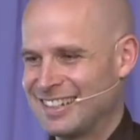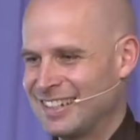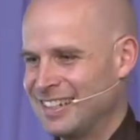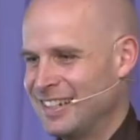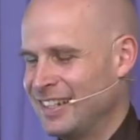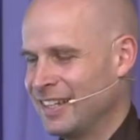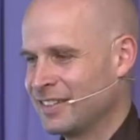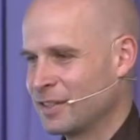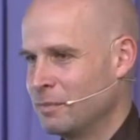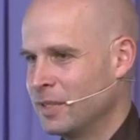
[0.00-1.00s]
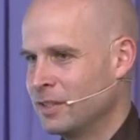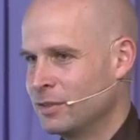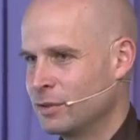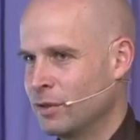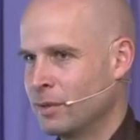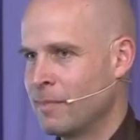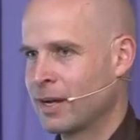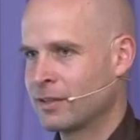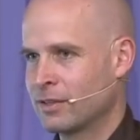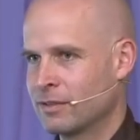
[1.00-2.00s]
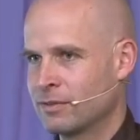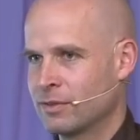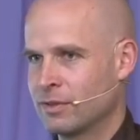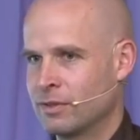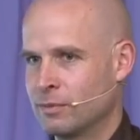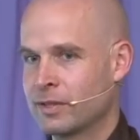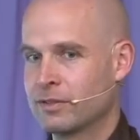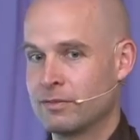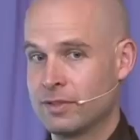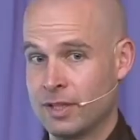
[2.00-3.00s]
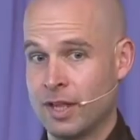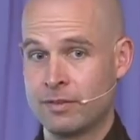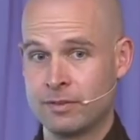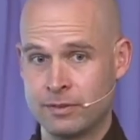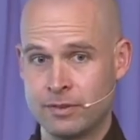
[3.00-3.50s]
He has committed to going back there for the rest of his life.